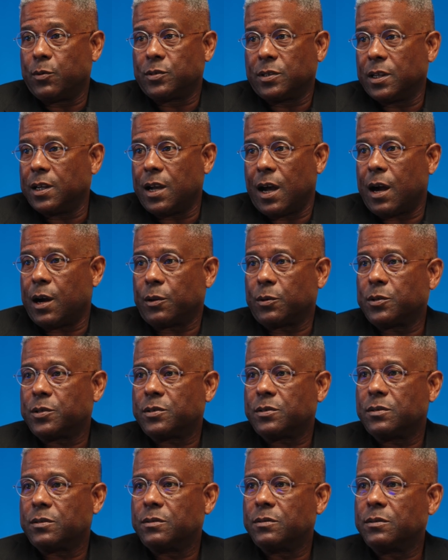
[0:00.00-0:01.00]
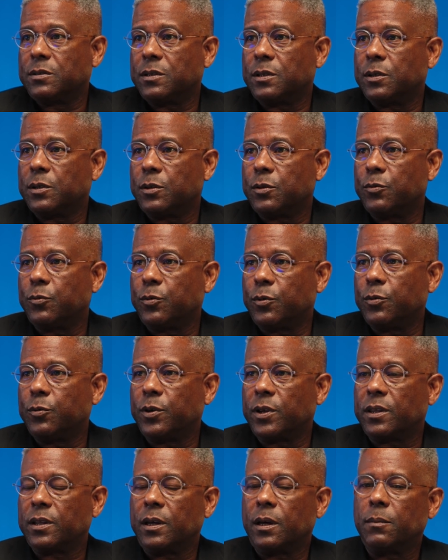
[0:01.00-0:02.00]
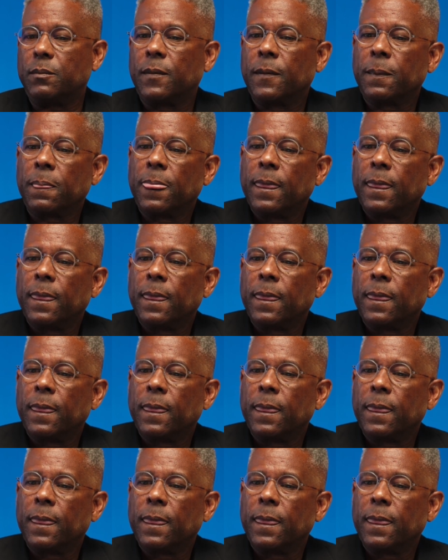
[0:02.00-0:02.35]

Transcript: was in Congress with him.